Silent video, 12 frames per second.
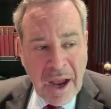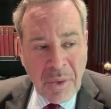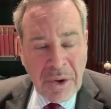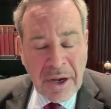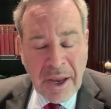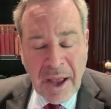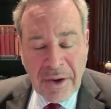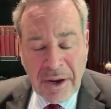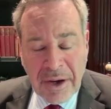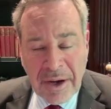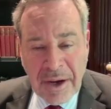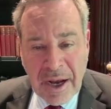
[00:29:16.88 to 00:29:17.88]
wouldn't count
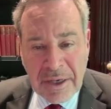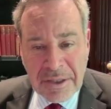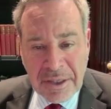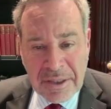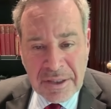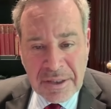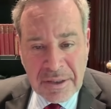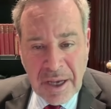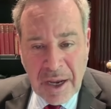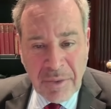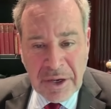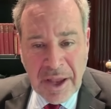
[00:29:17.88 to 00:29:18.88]
on it actually.
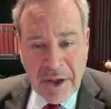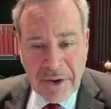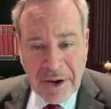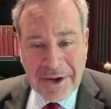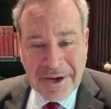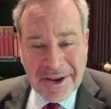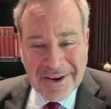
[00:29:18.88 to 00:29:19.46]
I wouldn't count on it.